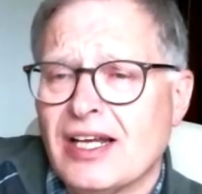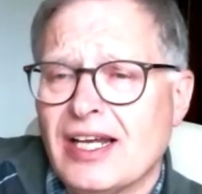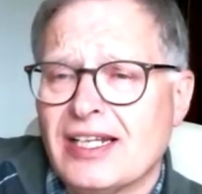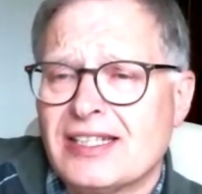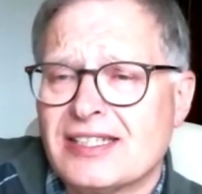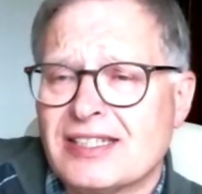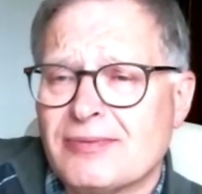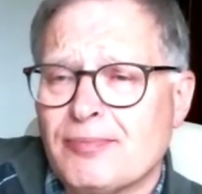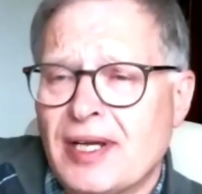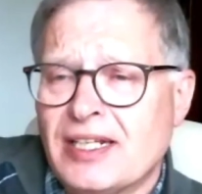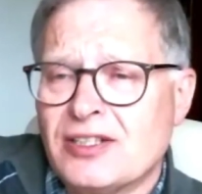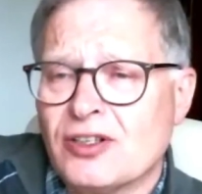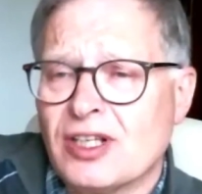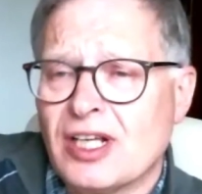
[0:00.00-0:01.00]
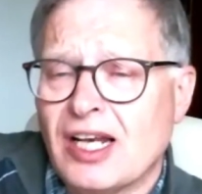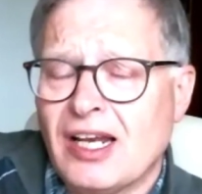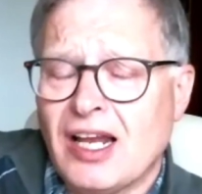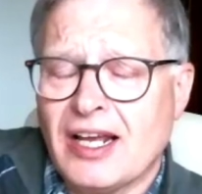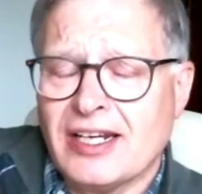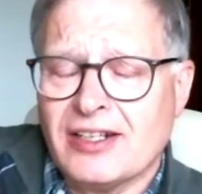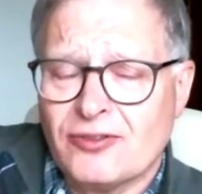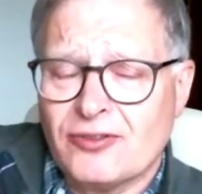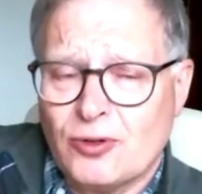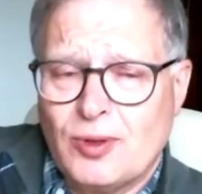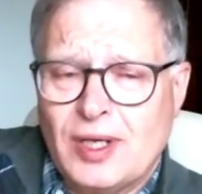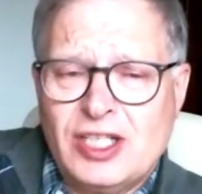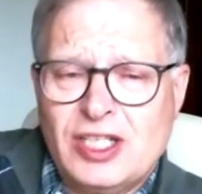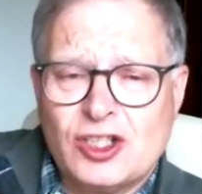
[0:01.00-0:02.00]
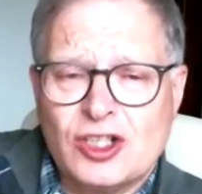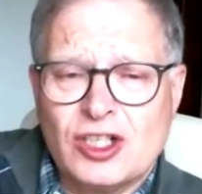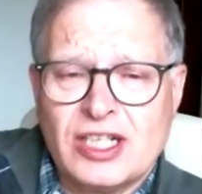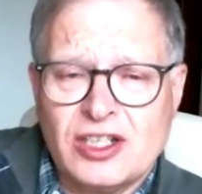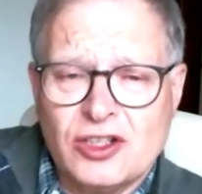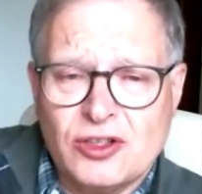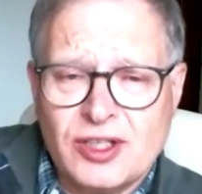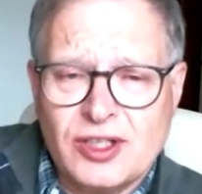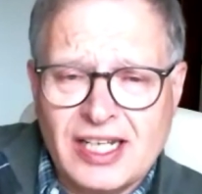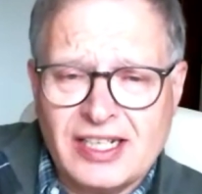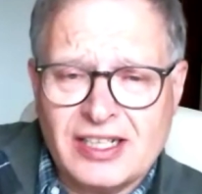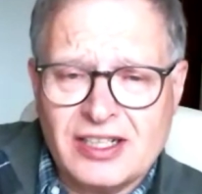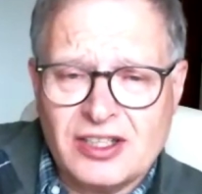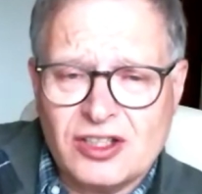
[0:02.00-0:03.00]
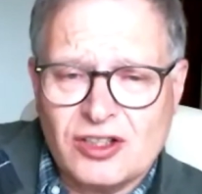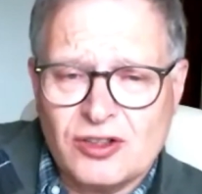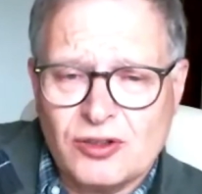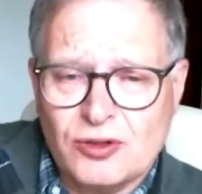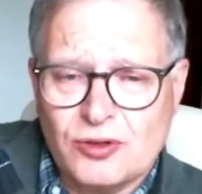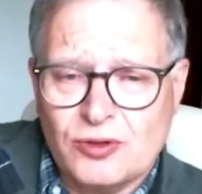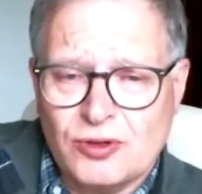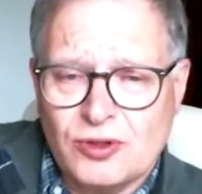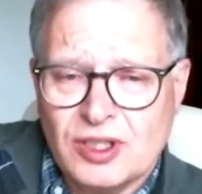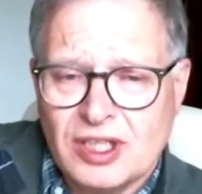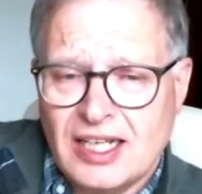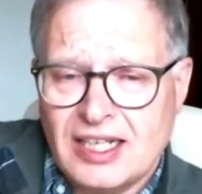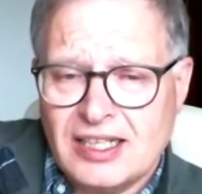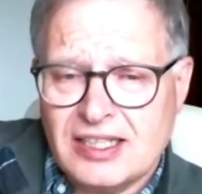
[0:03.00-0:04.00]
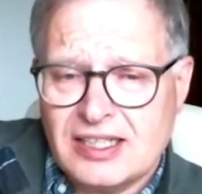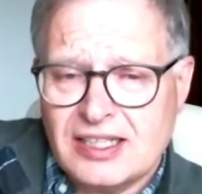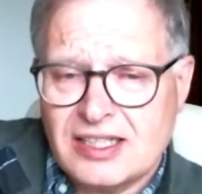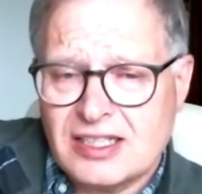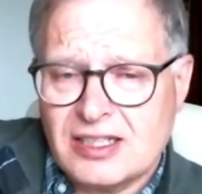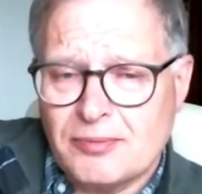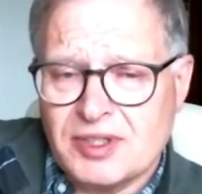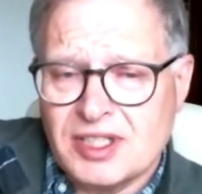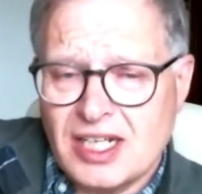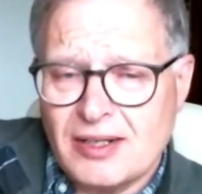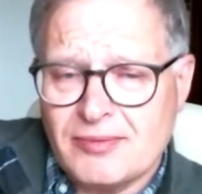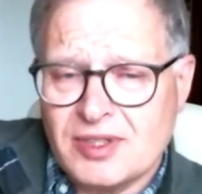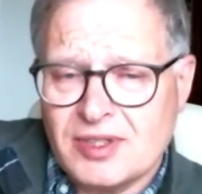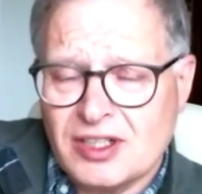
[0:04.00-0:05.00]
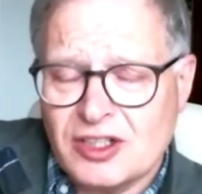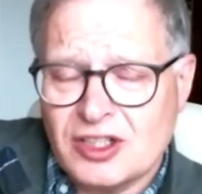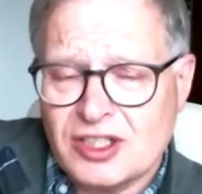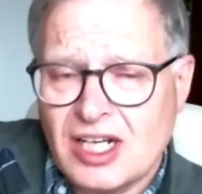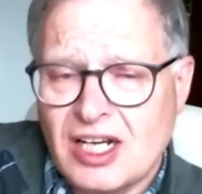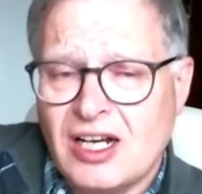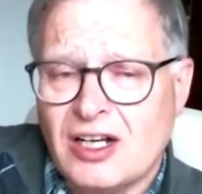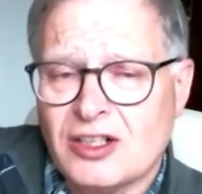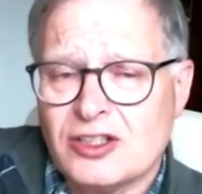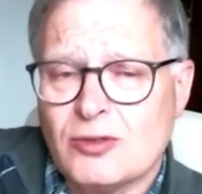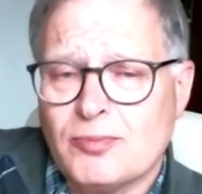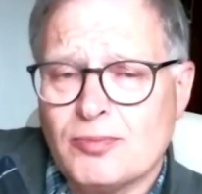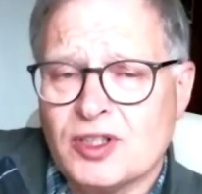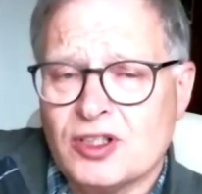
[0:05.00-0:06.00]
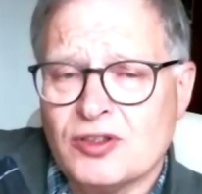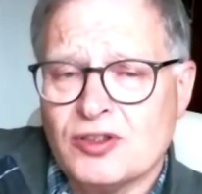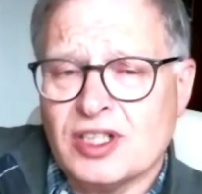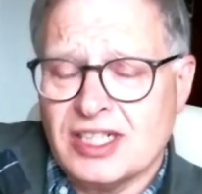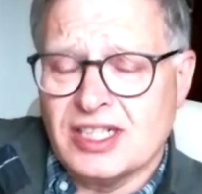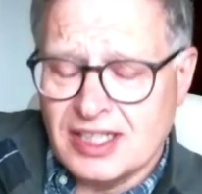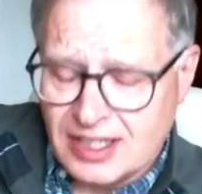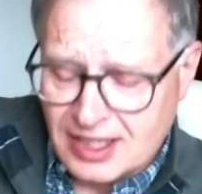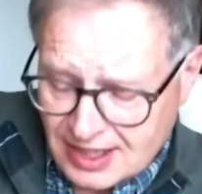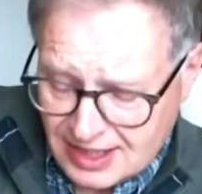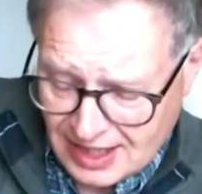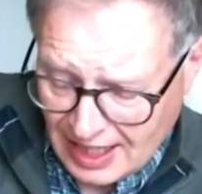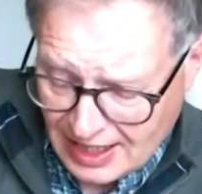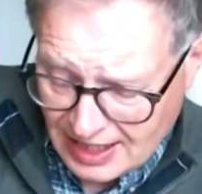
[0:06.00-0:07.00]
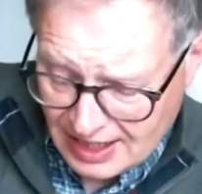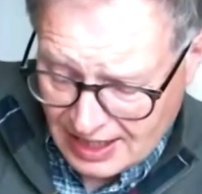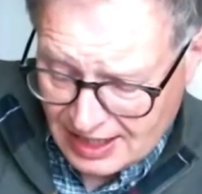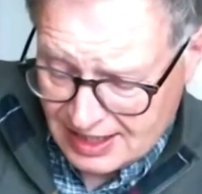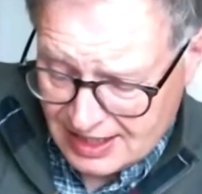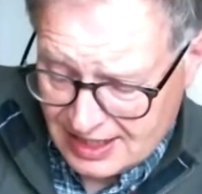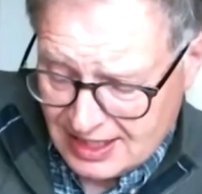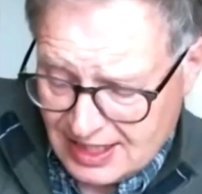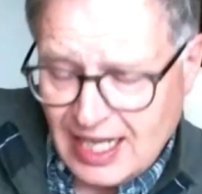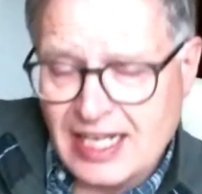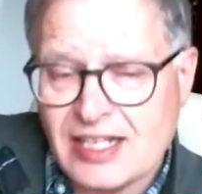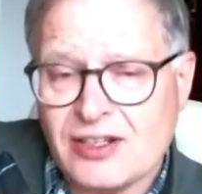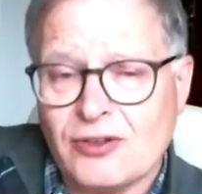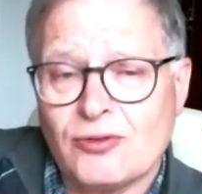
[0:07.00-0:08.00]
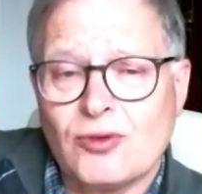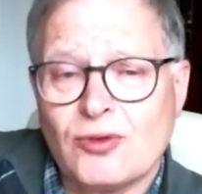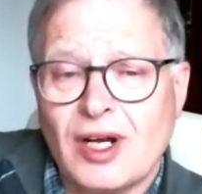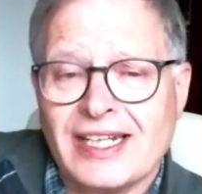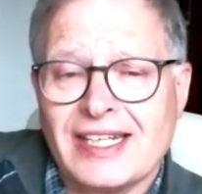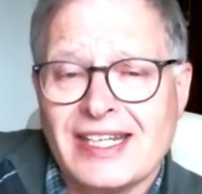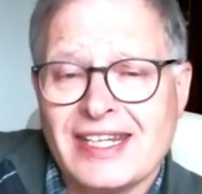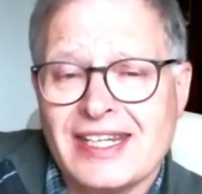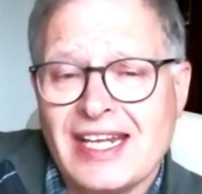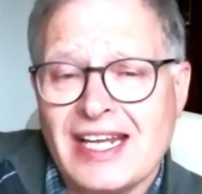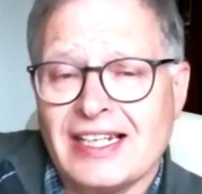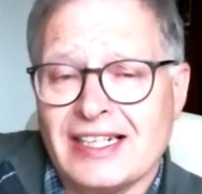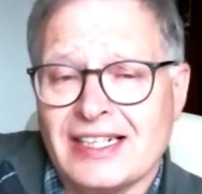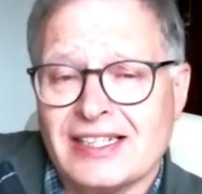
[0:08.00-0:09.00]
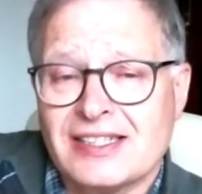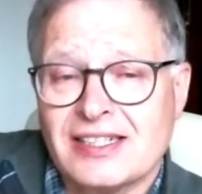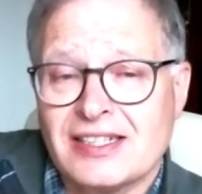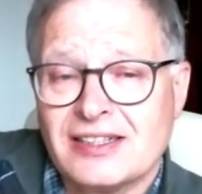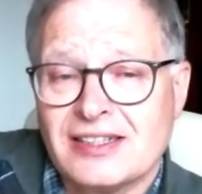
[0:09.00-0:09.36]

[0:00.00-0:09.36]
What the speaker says: It depends on the line of questioning you get into. And sometimes there just aren't opportunities to say the right things.